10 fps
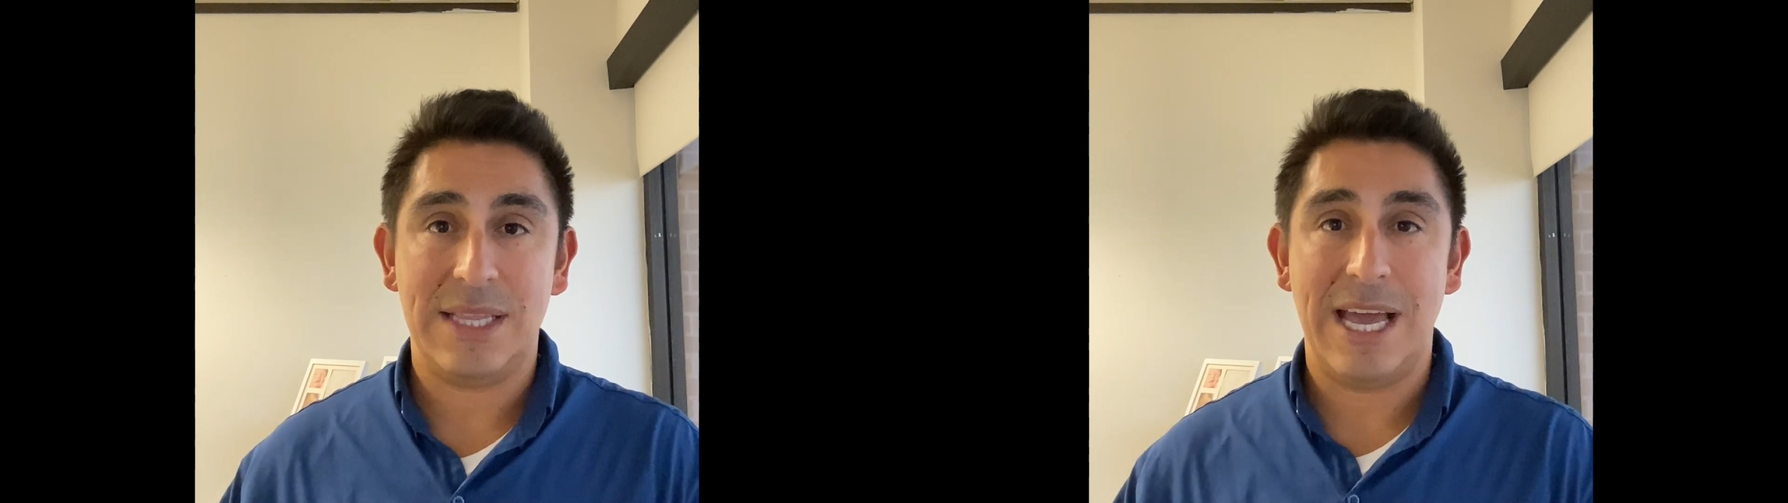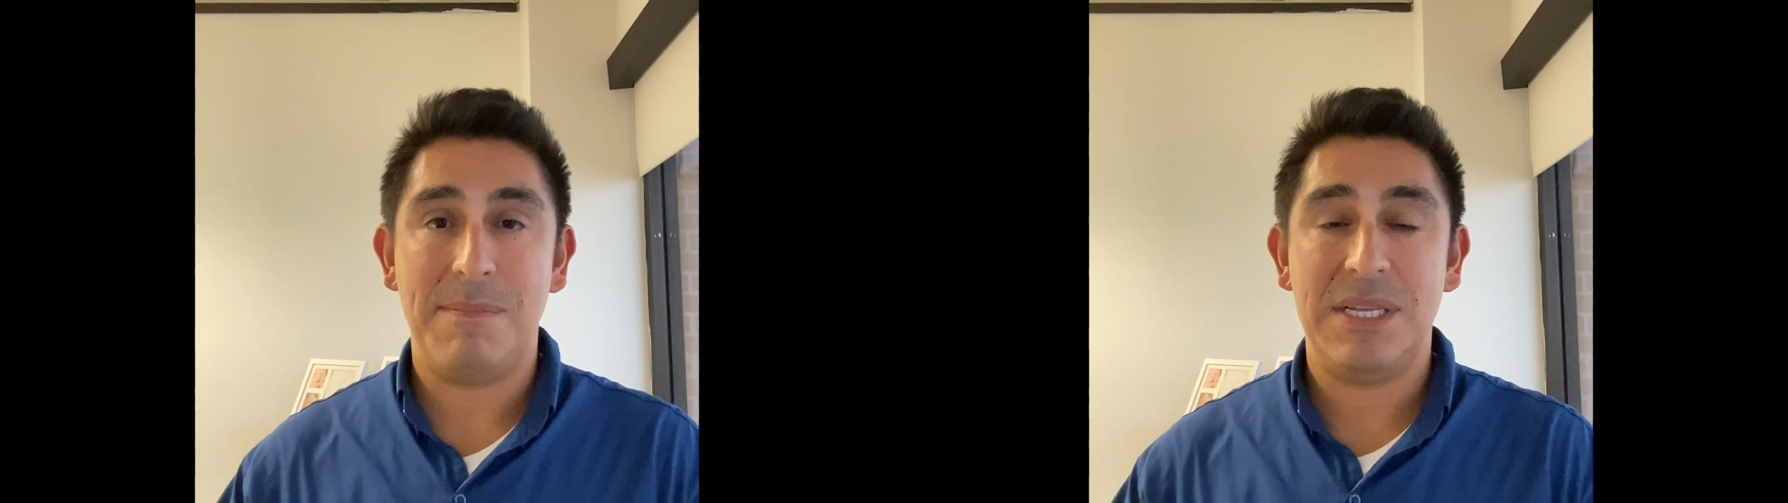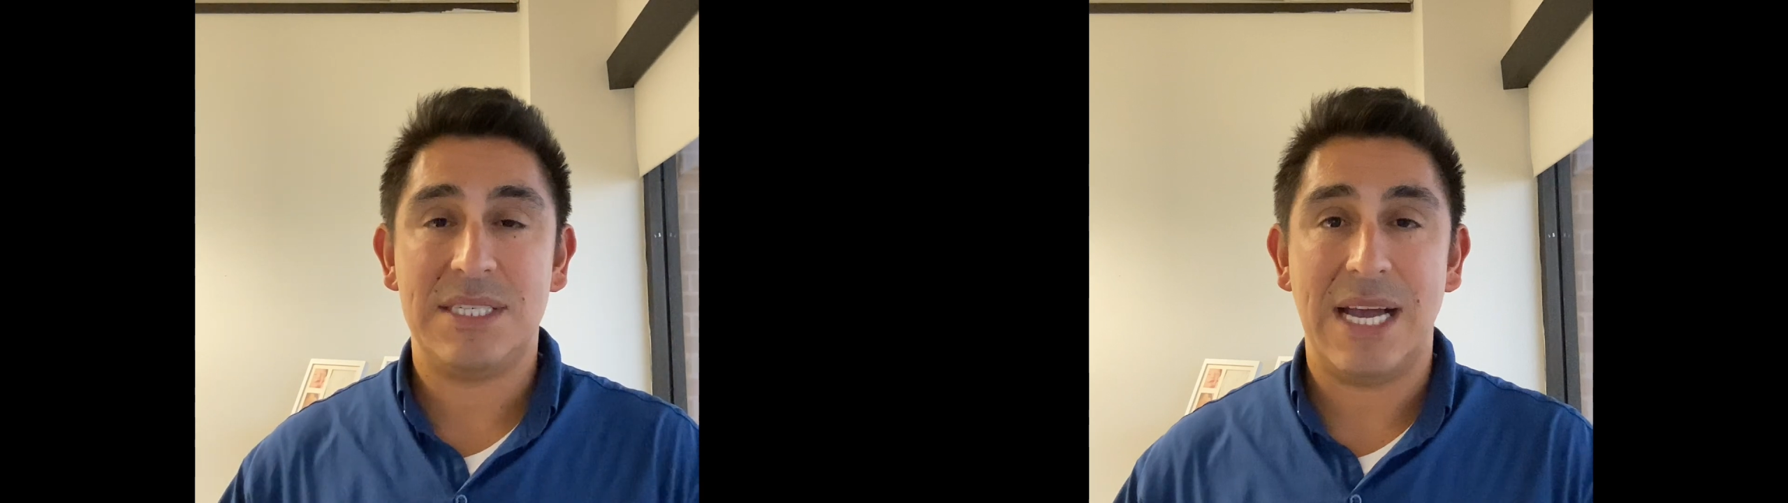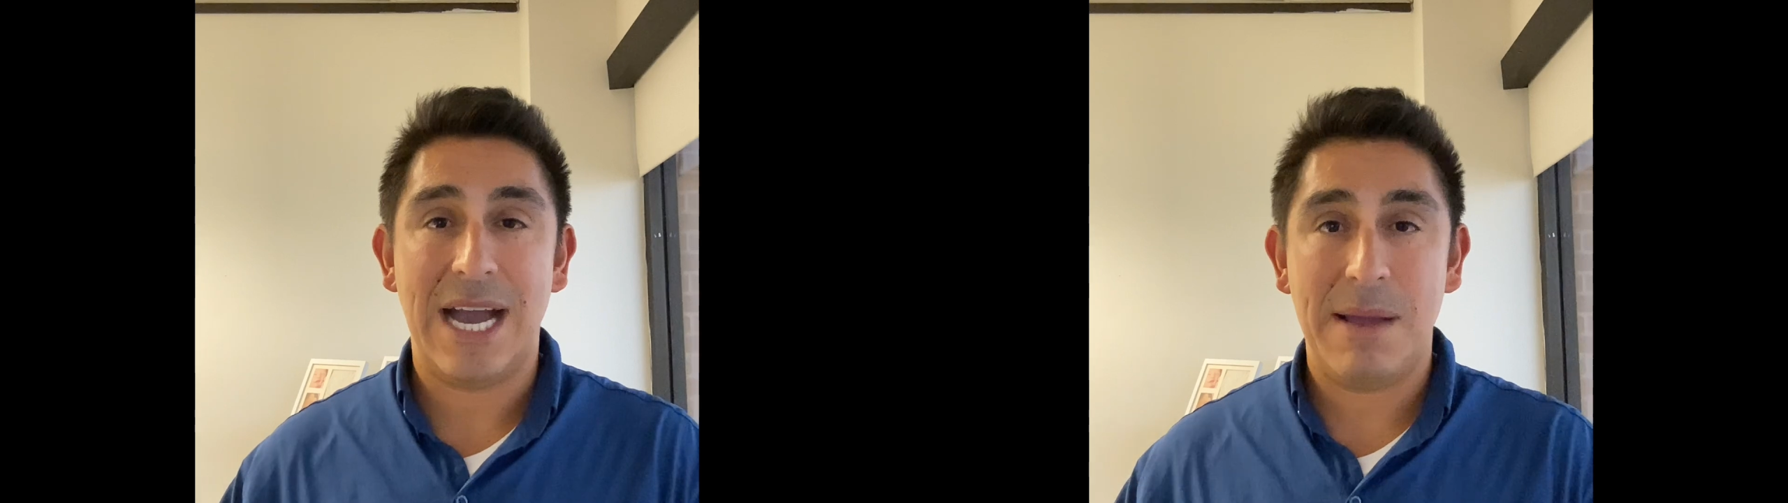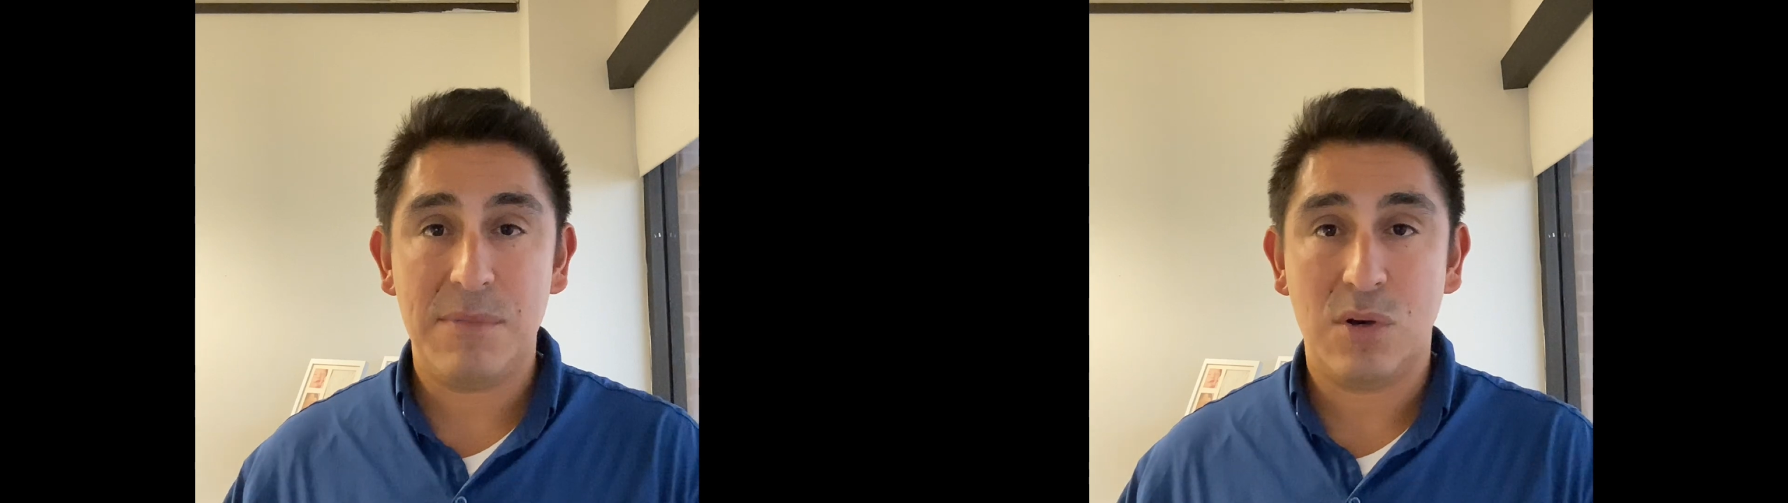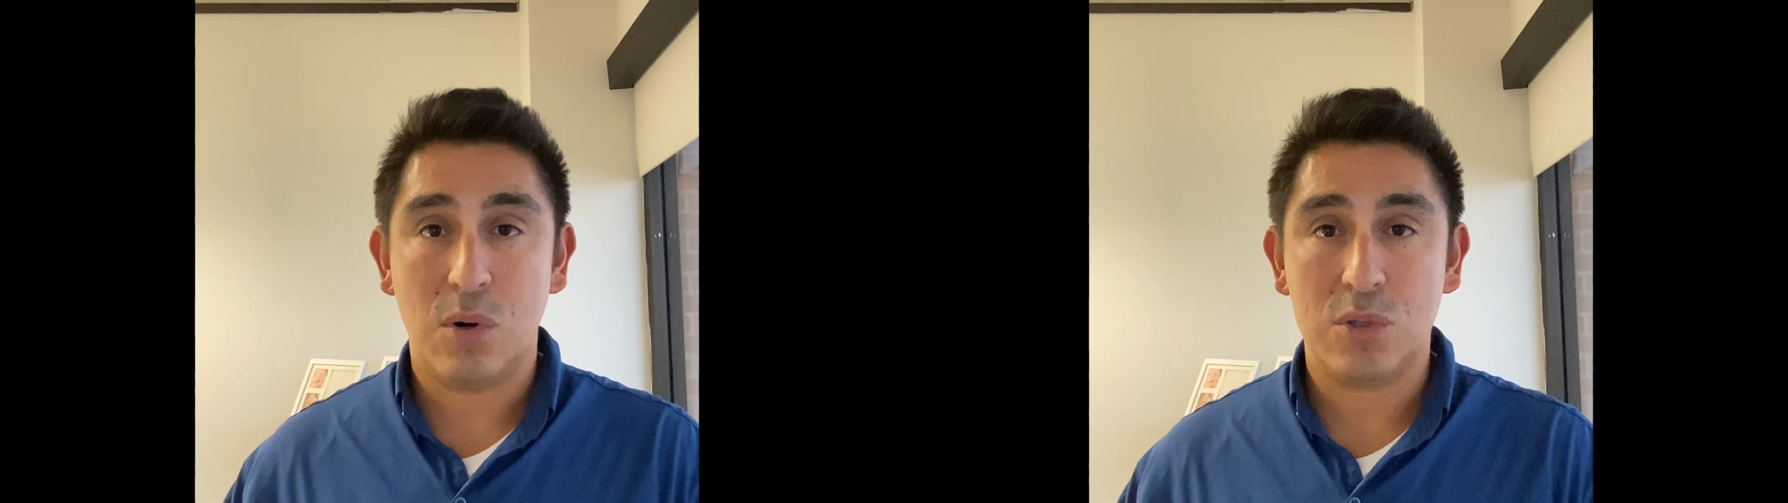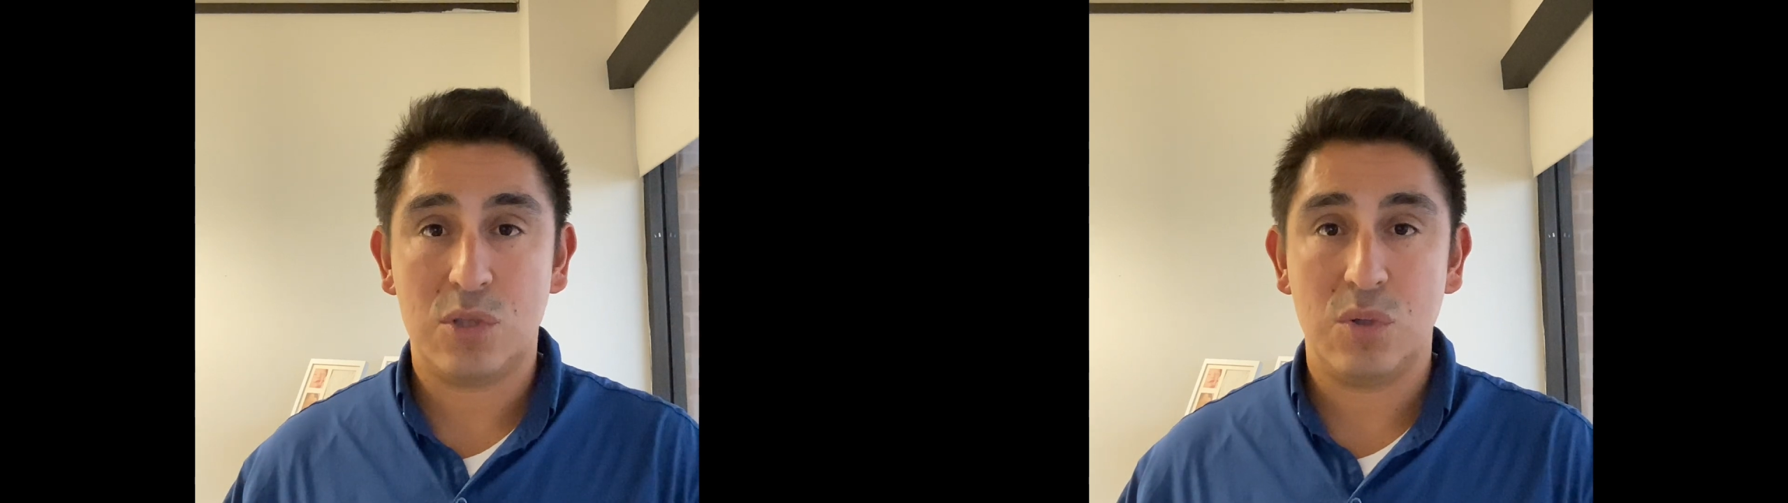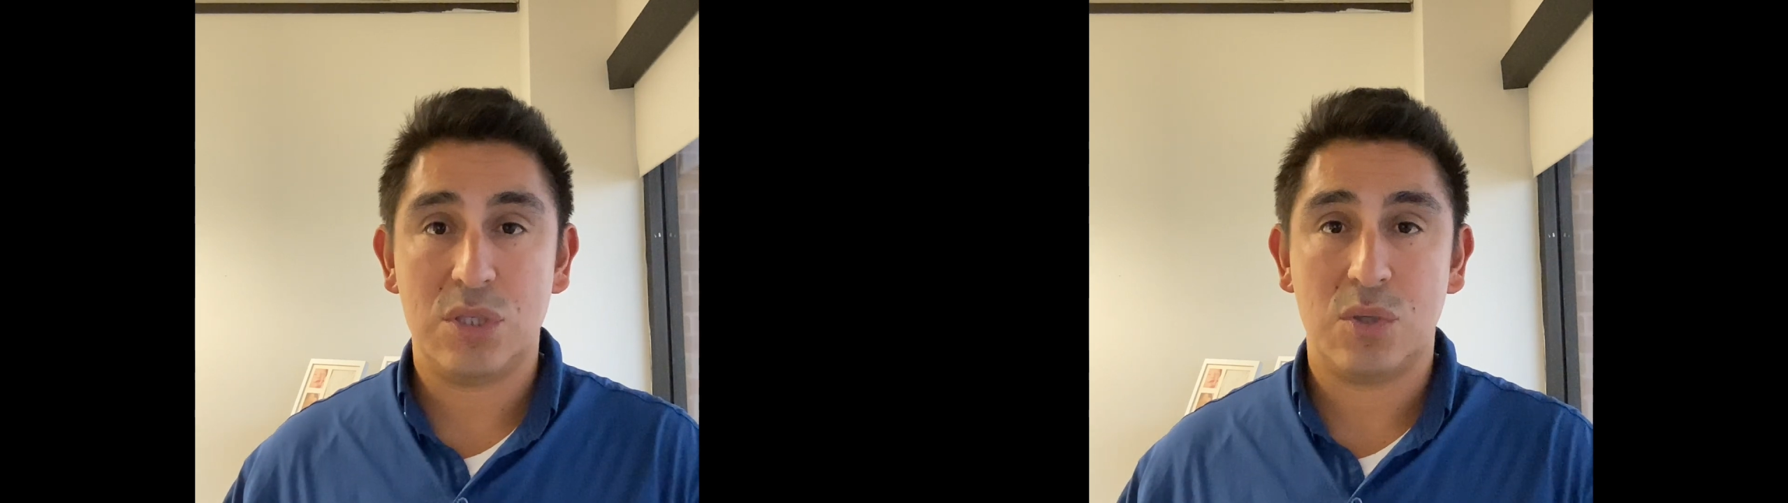that means I'm a
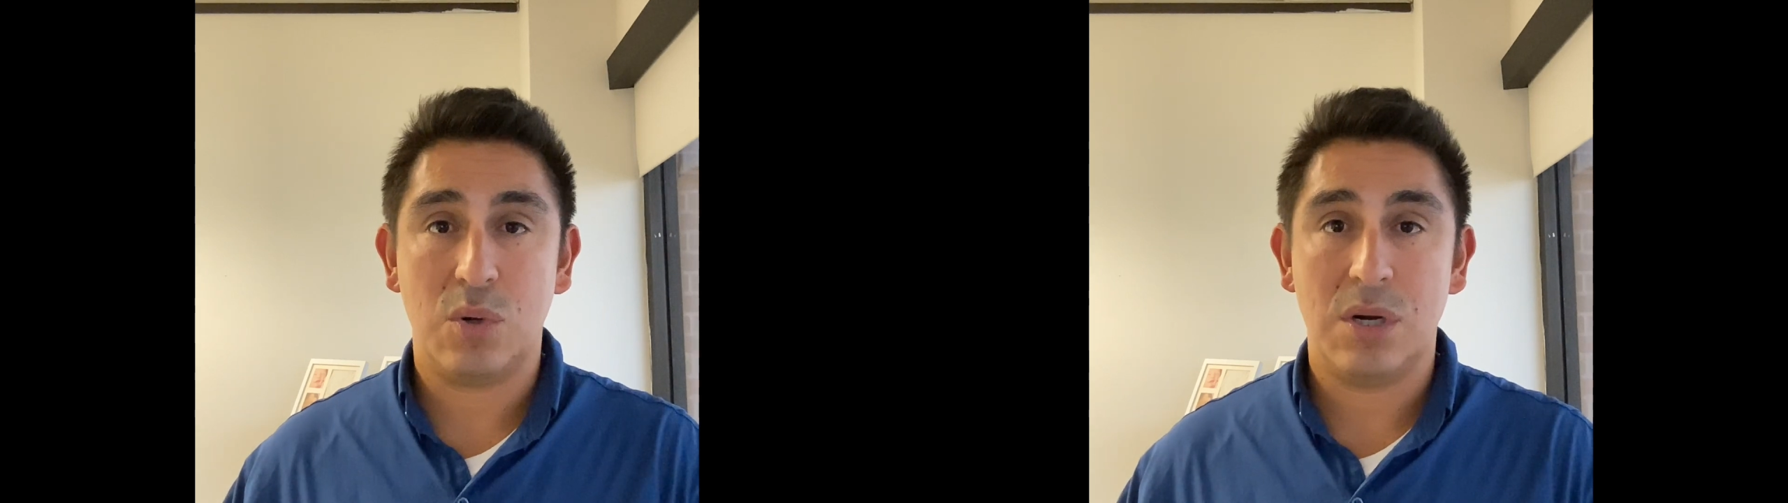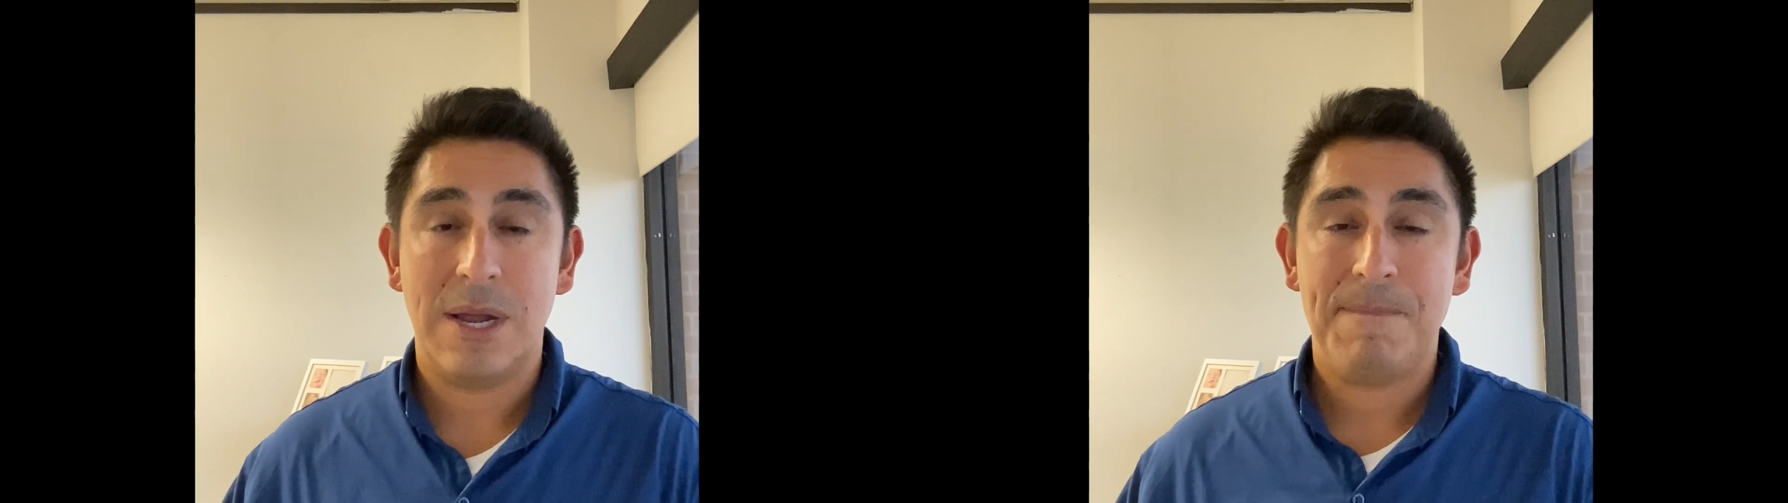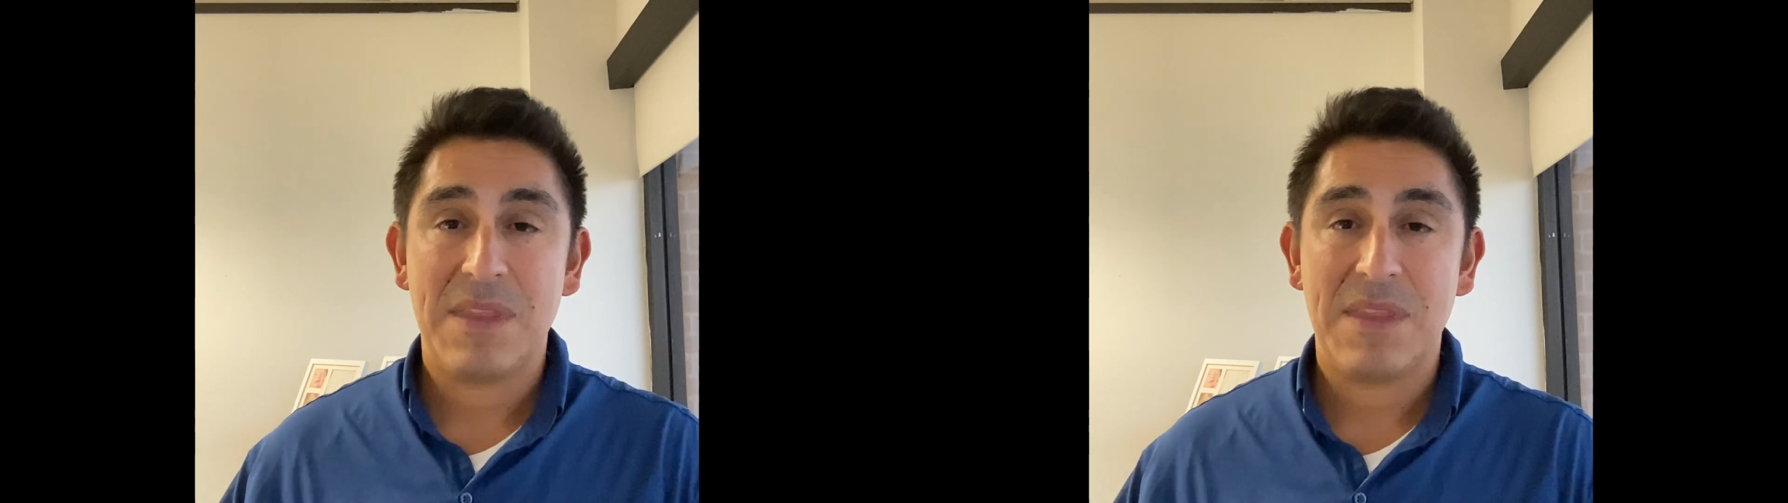grocery store.